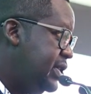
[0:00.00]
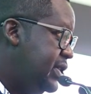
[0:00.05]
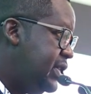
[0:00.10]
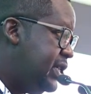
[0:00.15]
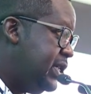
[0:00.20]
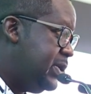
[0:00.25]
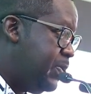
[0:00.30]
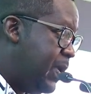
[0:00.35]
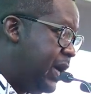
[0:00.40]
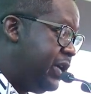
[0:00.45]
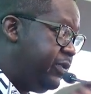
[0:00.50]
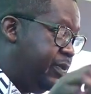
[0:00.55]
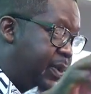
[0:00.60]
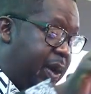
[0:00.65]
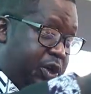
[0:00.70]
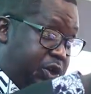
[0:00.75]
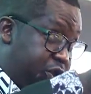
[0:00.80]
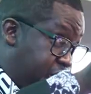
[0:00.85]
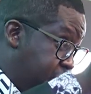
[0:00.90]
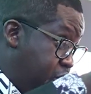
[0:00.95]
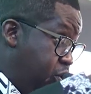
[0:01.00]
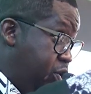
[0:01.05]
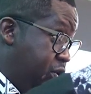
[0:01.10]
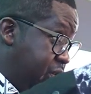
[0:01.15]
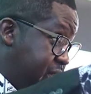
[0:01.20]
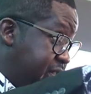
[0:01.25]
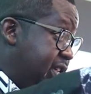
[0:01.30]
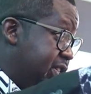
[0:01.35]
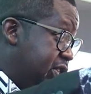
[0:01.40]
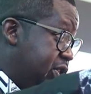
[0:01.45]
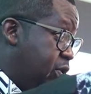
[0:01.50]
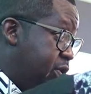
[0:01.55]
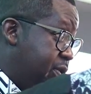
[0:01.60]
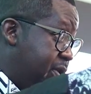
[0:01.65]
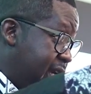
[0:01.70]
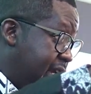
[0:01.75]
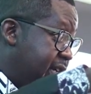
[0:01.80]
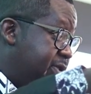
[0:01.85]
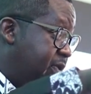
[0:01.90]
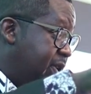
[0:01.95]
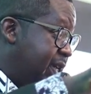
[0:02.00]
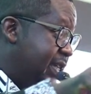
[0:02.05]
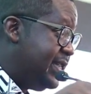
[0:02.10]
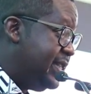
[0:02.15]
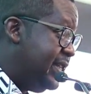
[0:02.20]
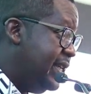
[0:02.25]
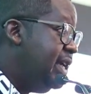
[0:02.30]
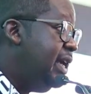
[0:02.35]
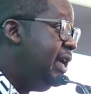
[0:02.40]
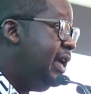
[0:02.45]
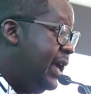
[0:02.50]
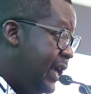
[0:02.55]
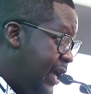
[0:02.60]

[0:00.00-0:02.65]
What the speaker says: She's part of. Did you know she's on Netflix?